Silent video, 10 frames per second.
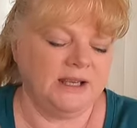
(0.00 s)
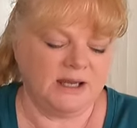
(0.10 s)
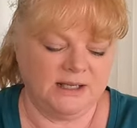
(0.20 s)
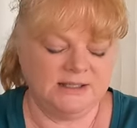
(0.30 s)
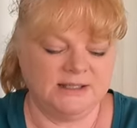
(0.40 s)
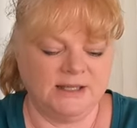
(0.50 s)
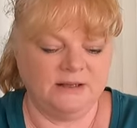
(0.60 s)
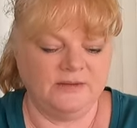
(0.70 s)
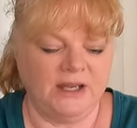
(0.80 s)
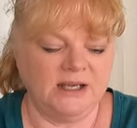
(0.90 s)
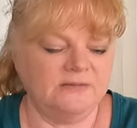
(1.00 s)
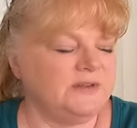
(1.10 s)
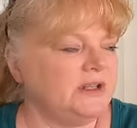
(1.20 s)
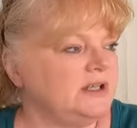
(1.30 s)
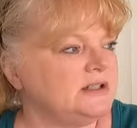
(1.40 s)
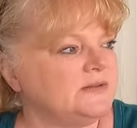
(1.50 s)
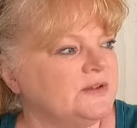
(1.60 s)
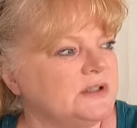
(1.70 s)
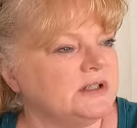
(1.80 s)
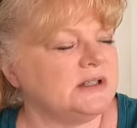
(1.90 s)
and I got a set of eight of these
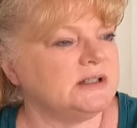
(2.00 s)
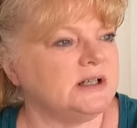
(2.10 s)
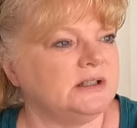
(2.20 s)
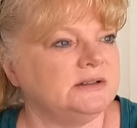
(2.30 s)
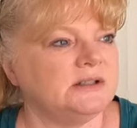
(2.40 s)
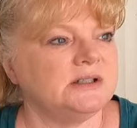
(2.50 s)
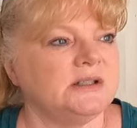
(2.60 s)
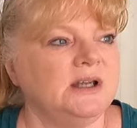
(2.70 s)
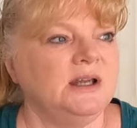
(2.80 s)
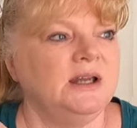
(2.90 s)
for six dollars